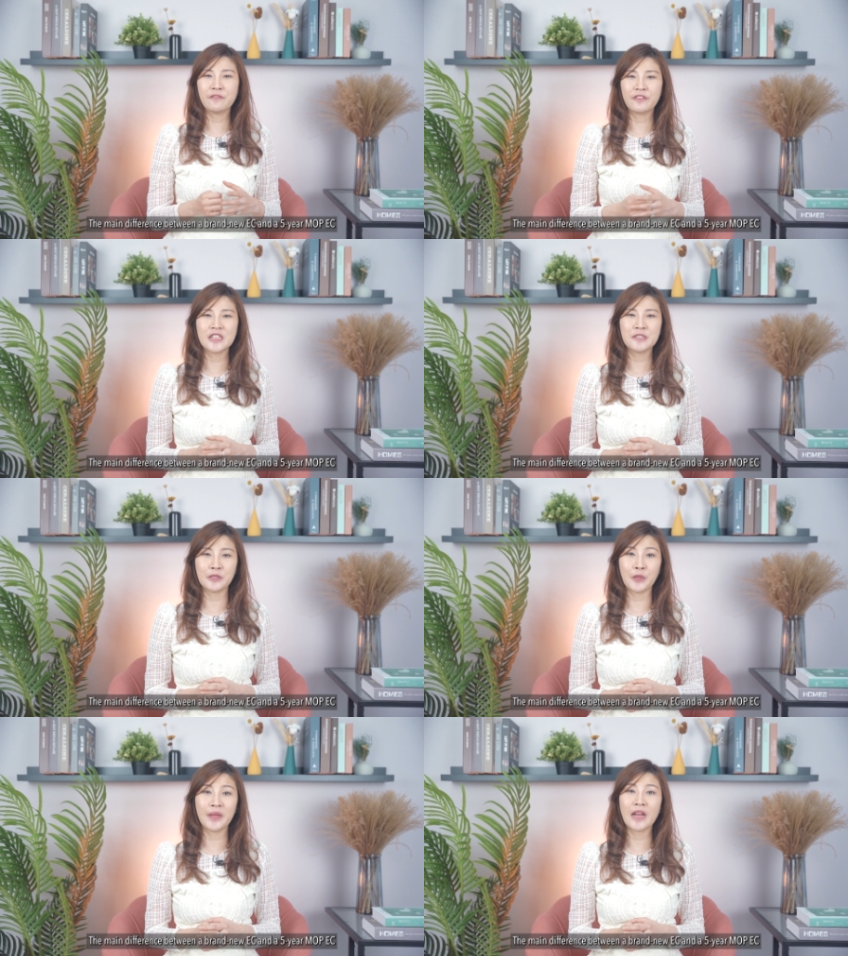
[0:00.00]
difference
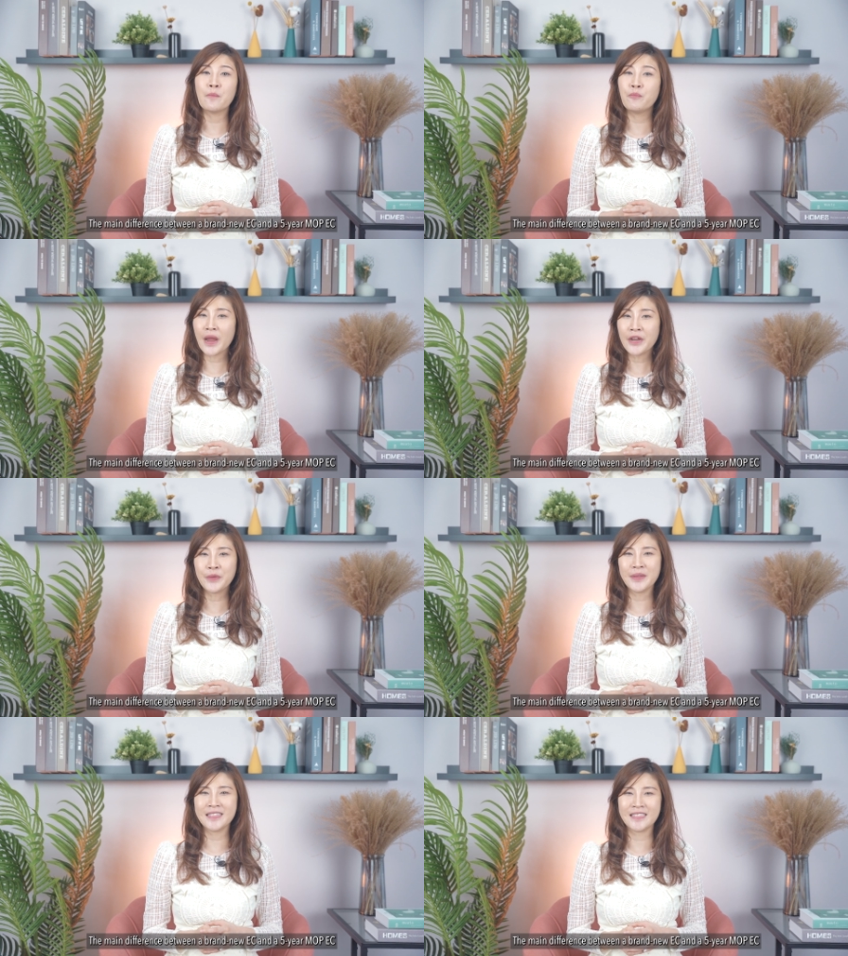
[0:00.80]
between a brand
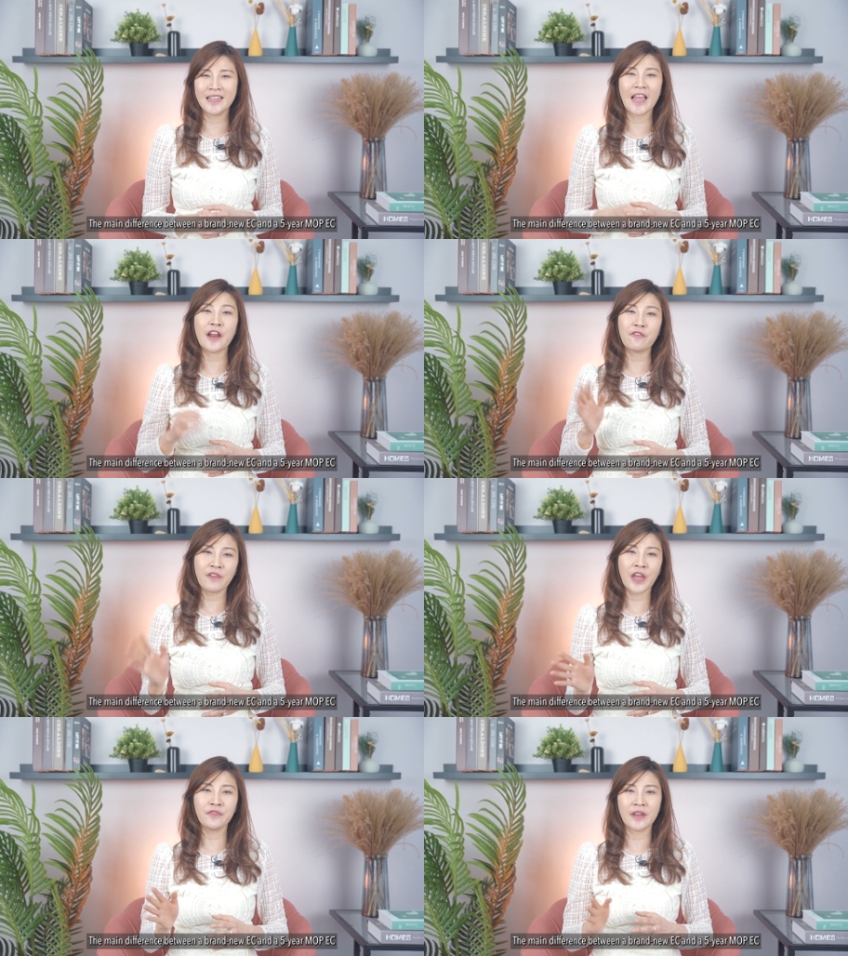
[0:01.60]
new E C and a
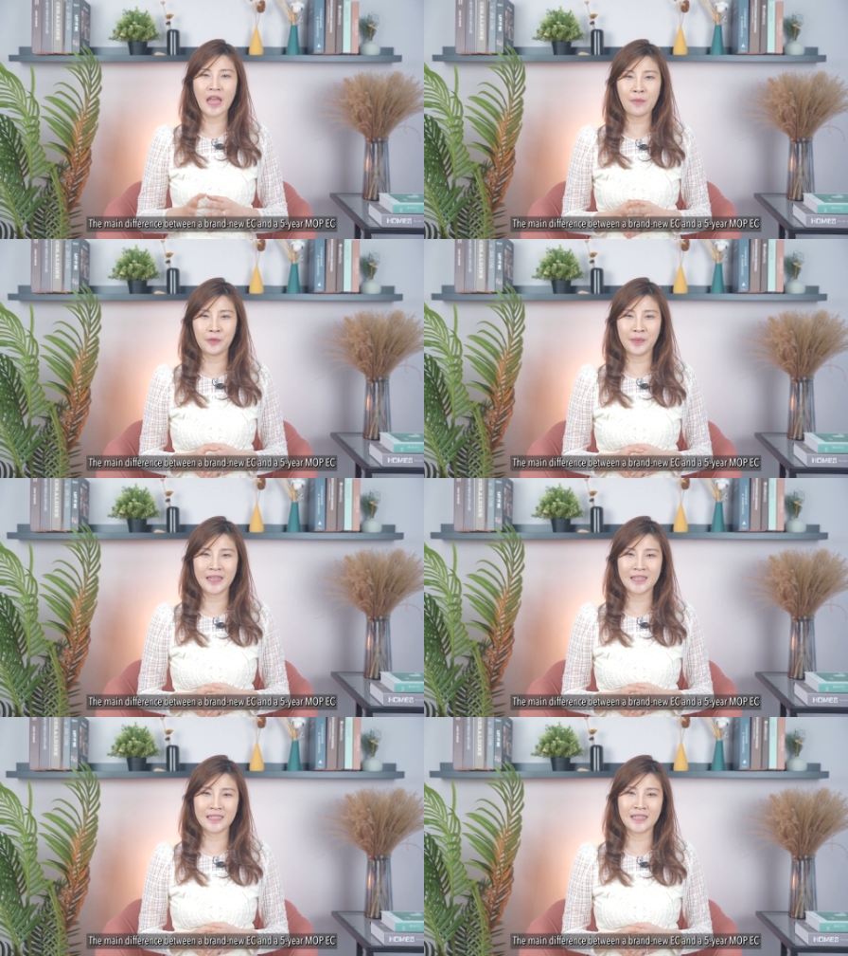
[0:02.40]
five year M O
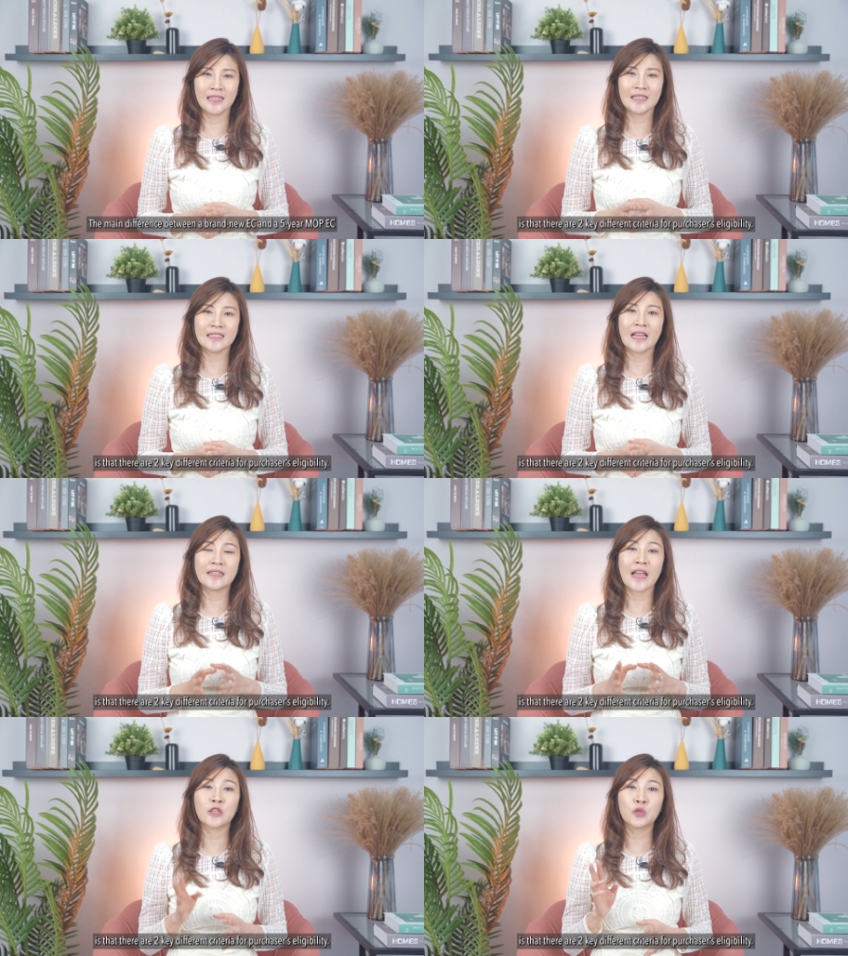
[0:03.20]
P E C is
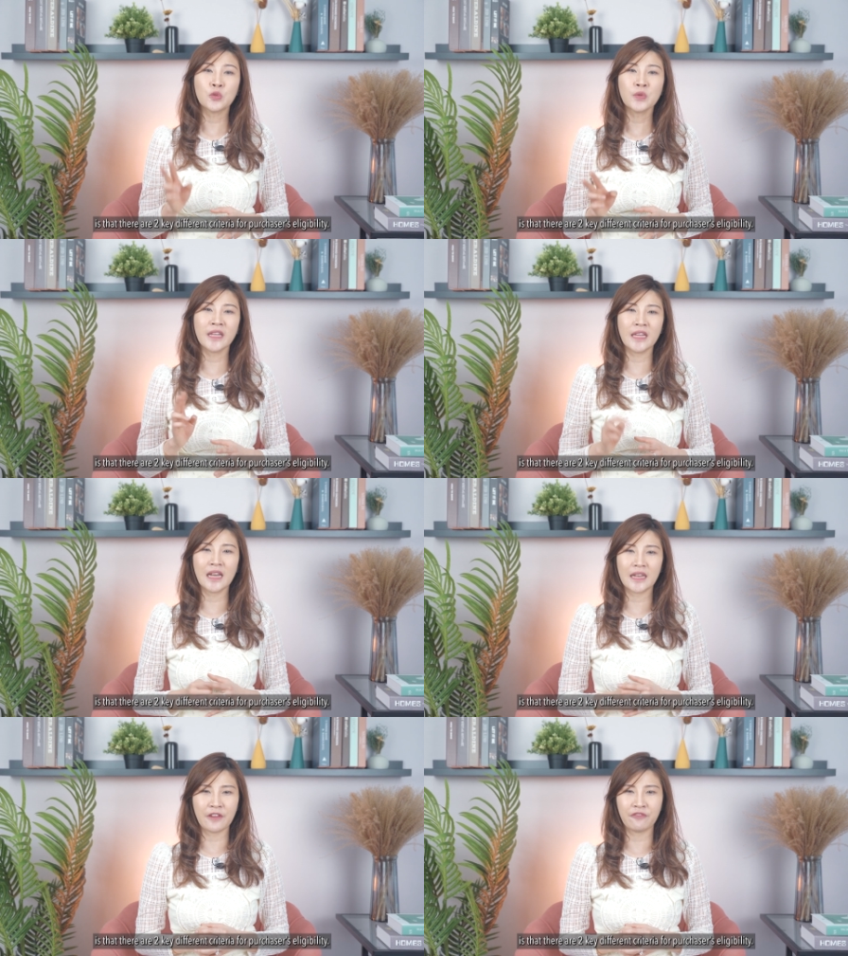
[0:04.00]
that there are two key
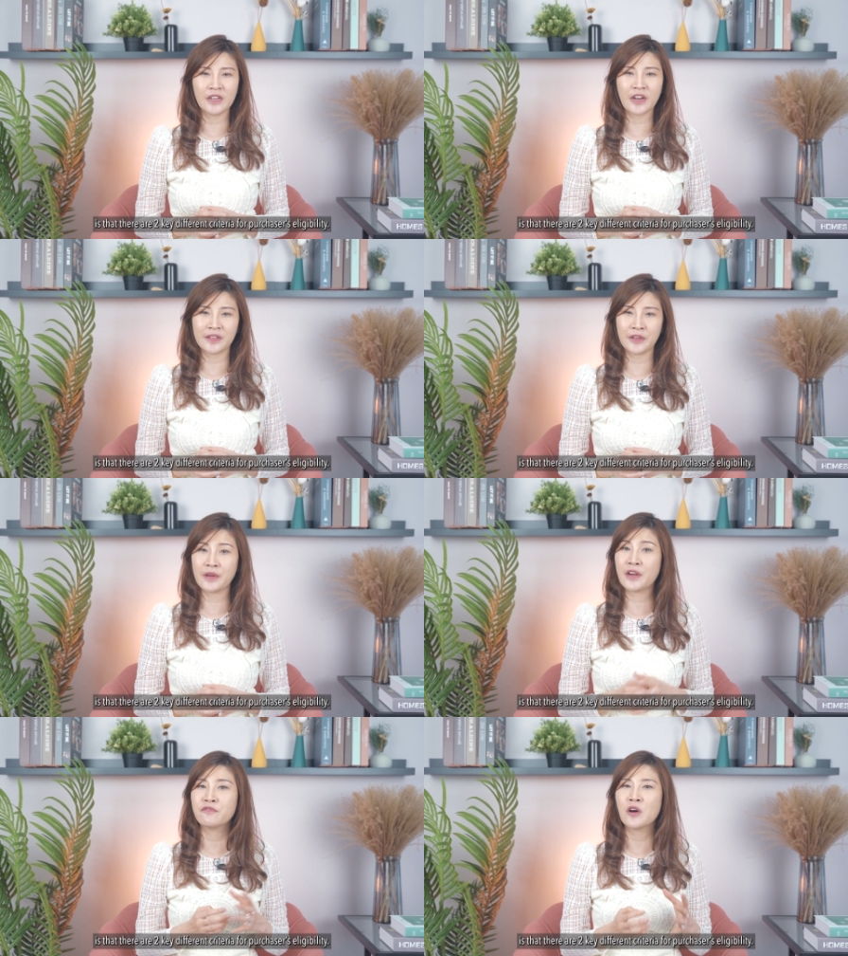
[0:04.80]
different
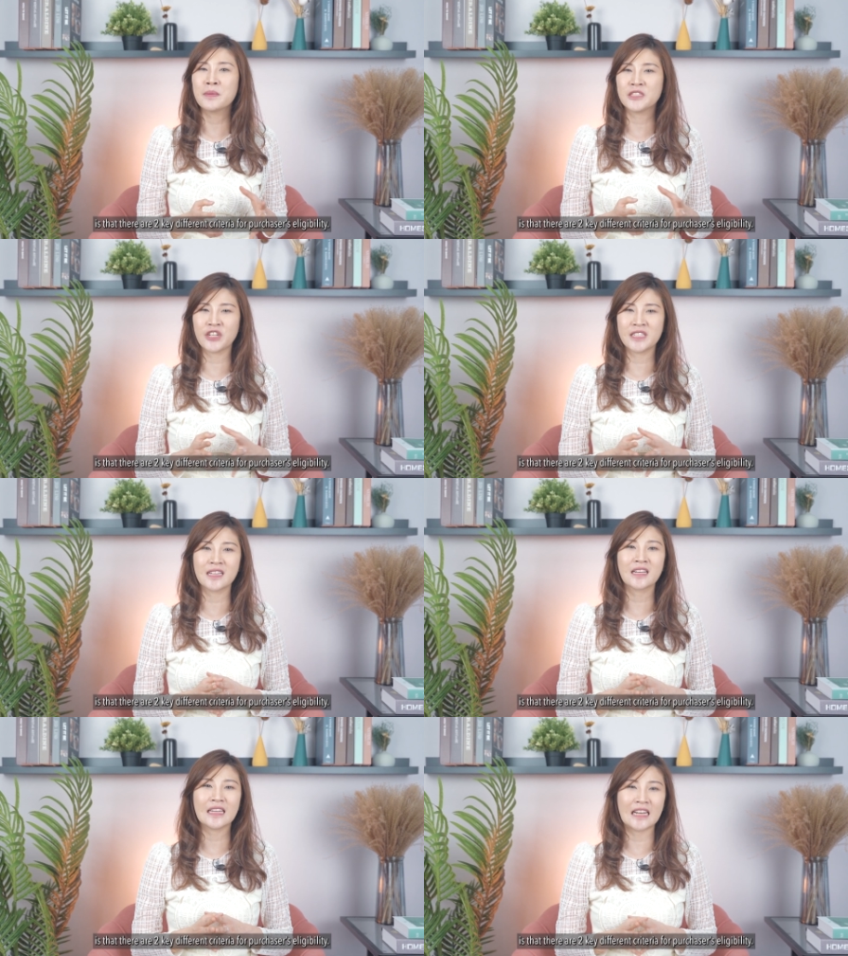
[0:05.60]
criteria for
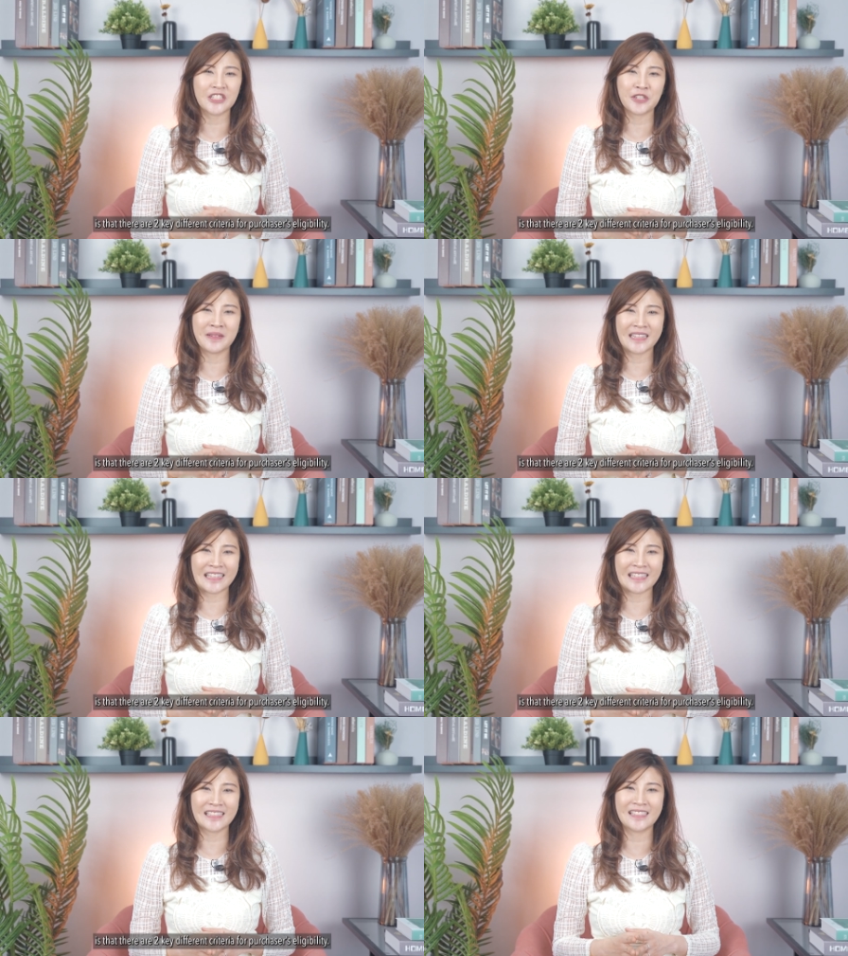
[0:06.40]
purchaser
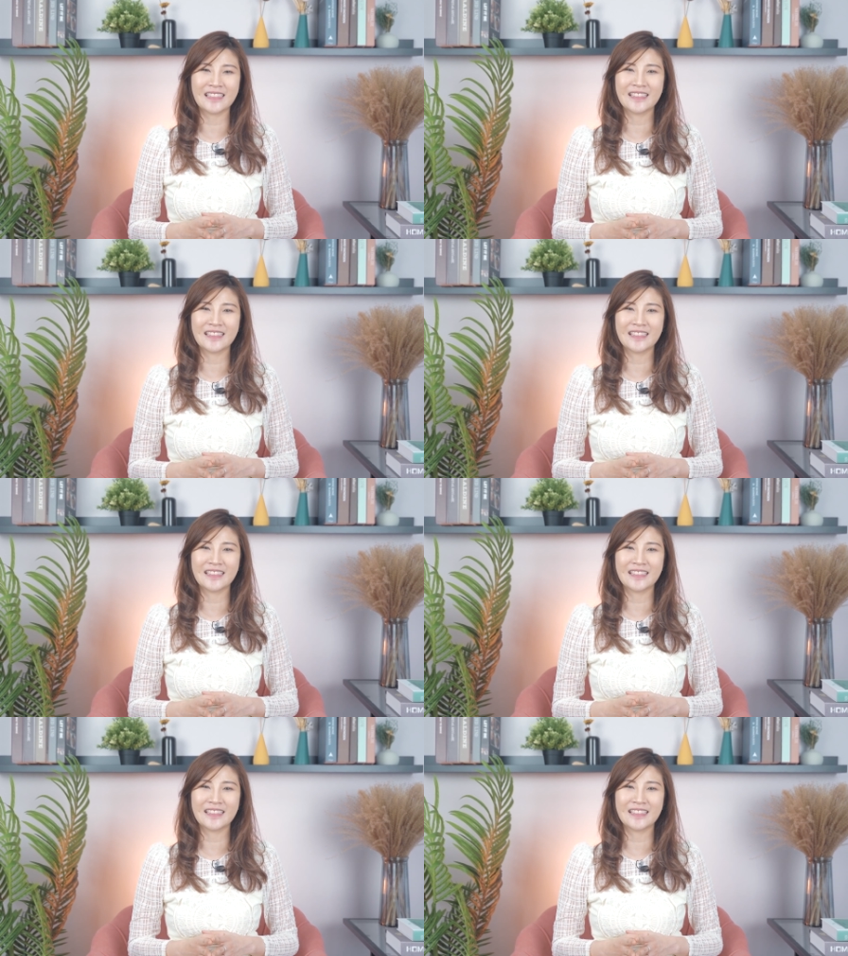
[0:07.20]
eligibilities.